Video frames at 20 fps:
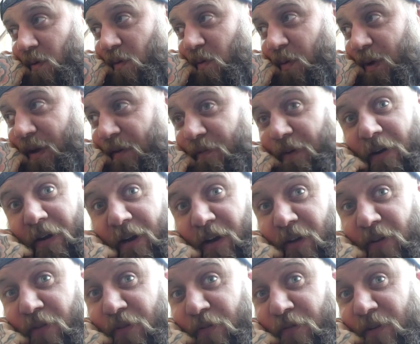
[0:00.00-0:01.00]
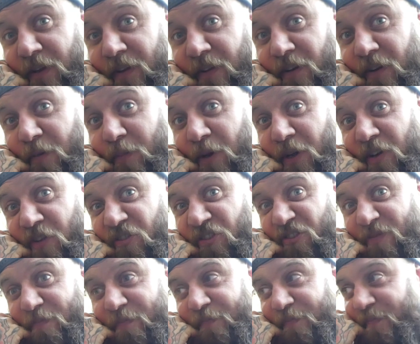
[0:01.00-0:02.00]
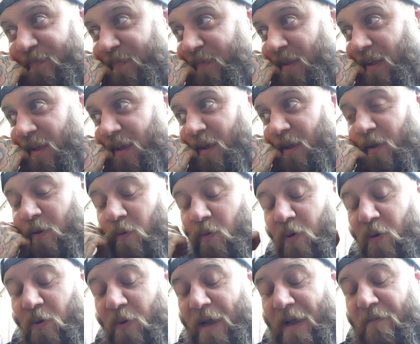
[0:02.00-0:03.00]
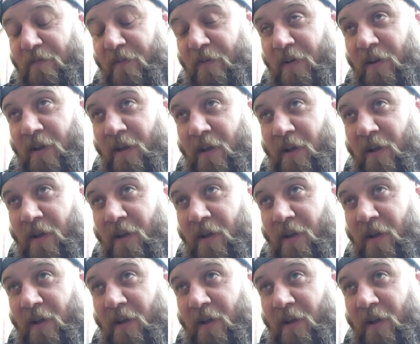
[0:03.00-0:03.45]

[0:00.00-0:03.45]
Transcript: We are very close to releasing our merch. We're going to have